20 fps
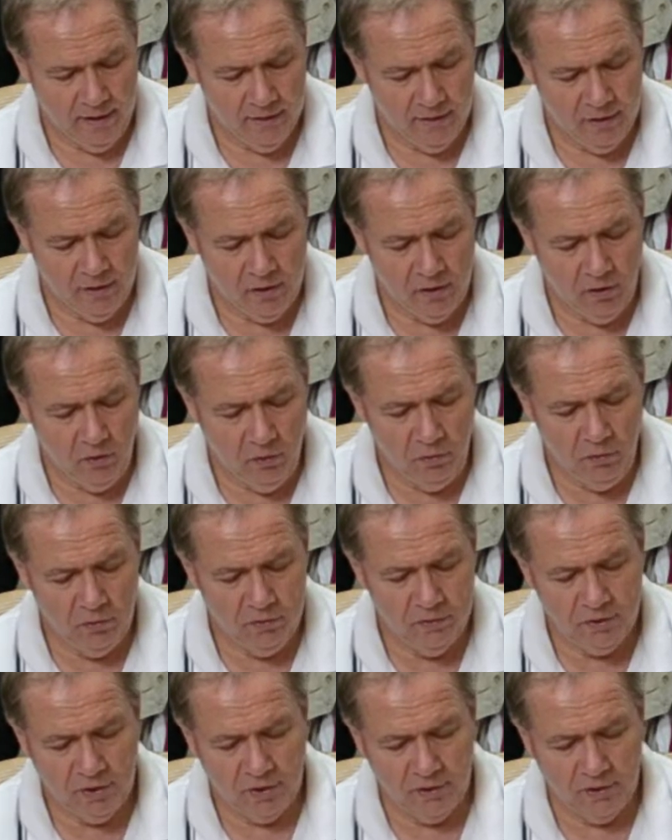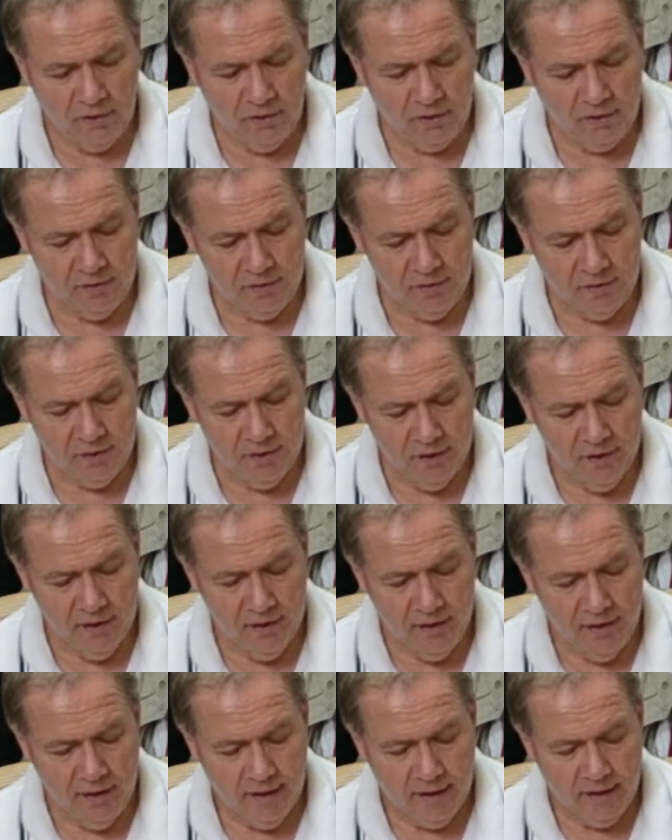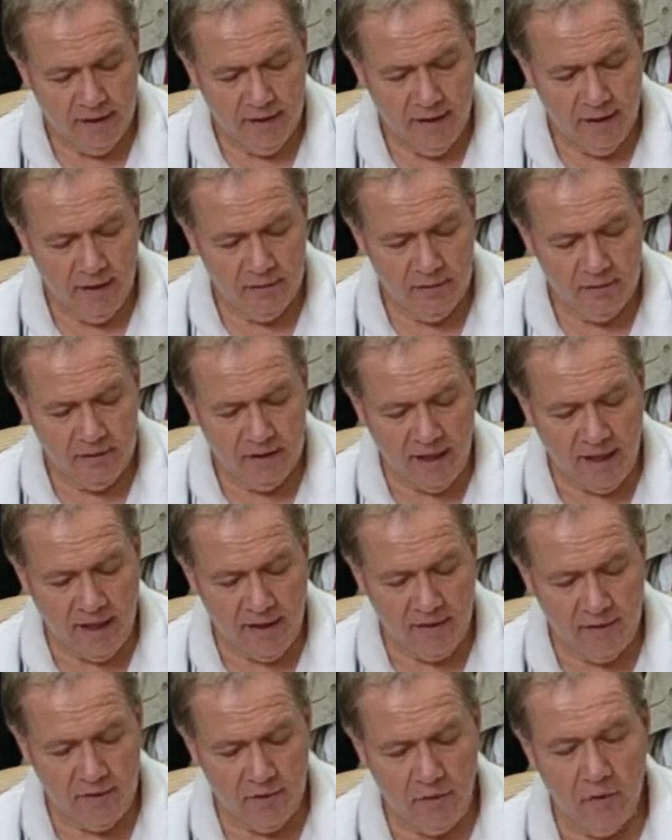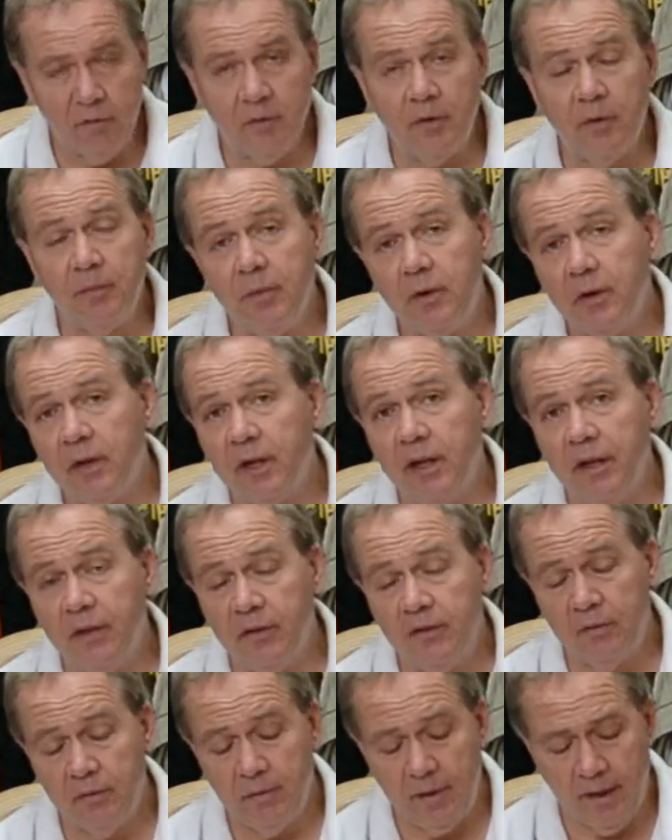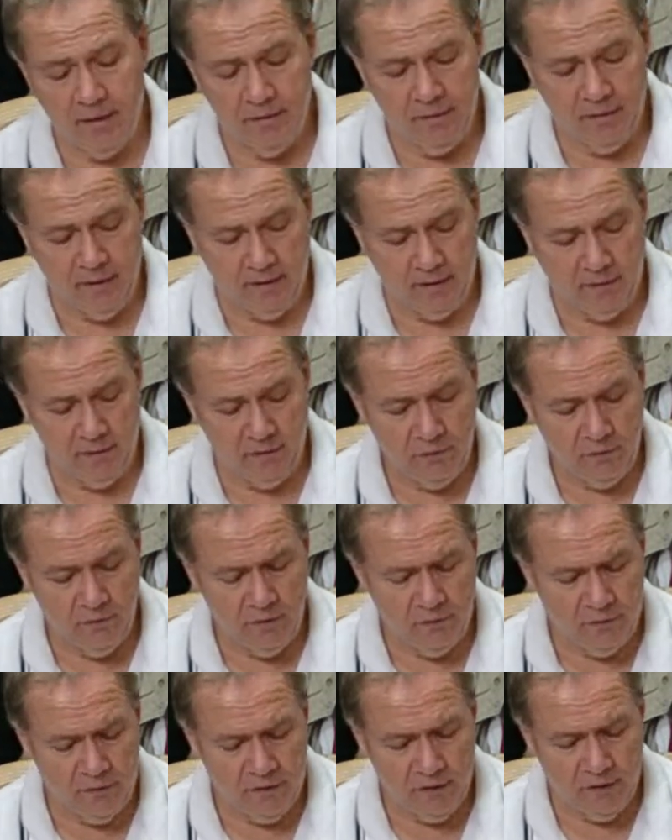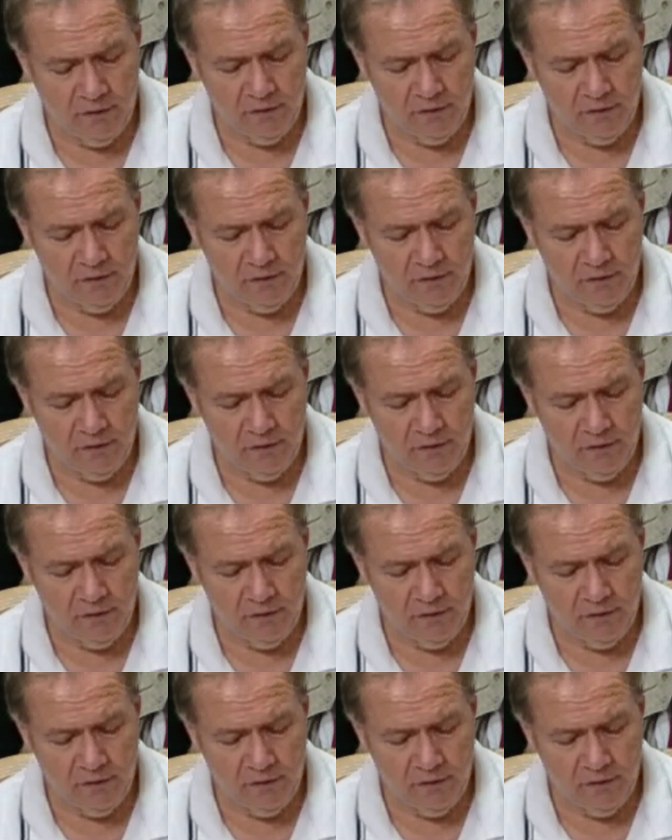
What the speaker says: The cold turns. Clouds gather over murky surroundings, drifting